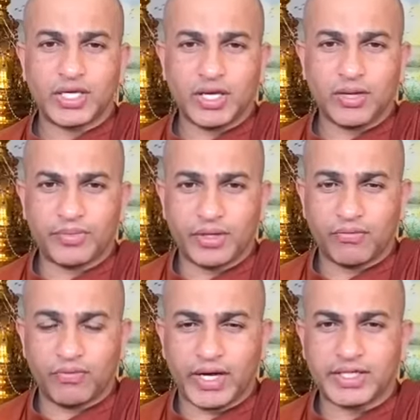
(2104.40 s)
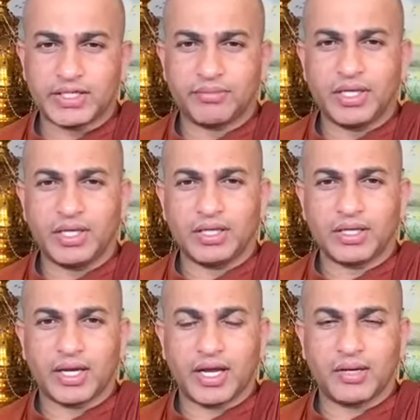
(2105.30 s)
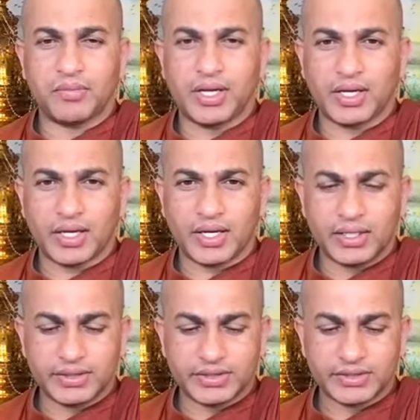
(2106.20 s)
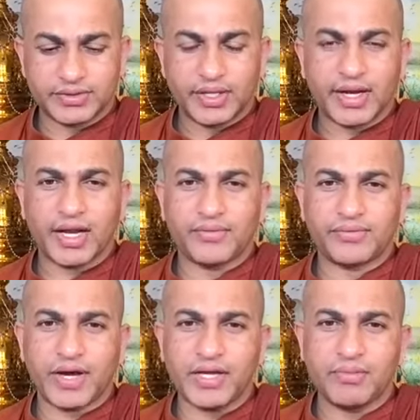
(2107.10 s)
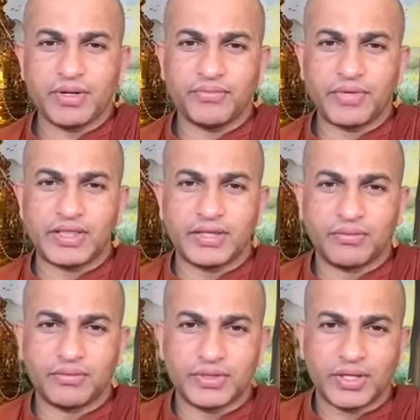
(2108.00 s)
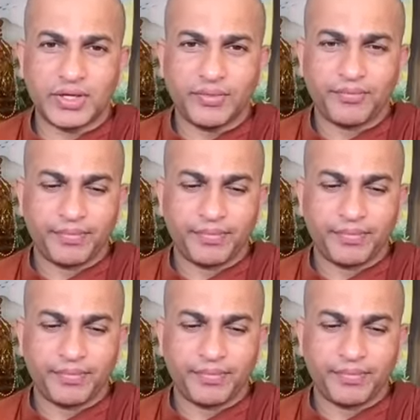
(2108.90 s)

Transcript: keep the vitamin and minerals and fiber with the, the,